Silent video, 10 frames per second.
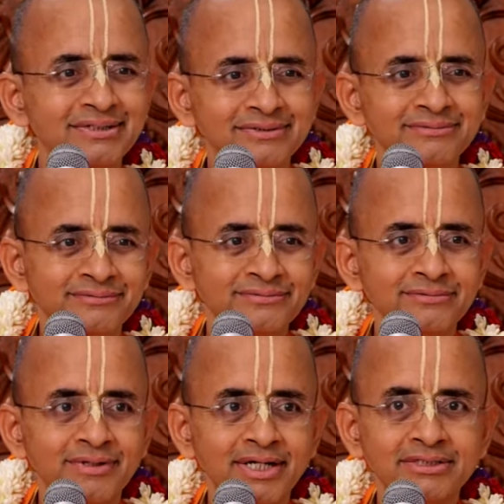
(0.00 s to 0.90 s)
Huh?
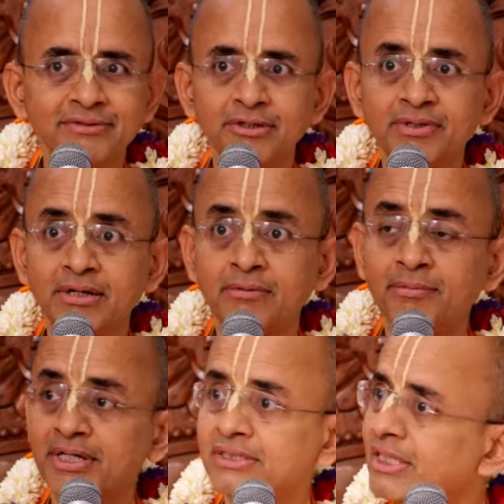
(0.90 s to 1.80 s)
Whereas when you become
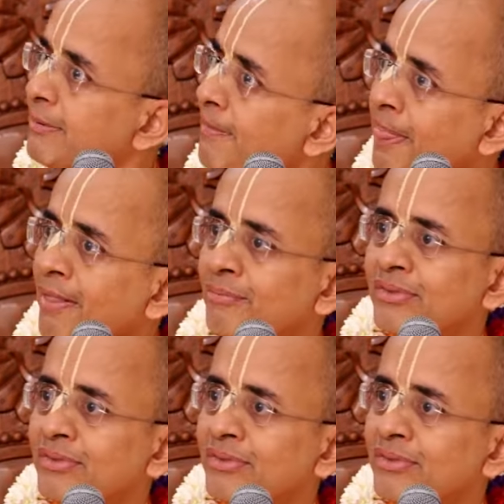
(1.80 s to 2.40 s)
a bhakta,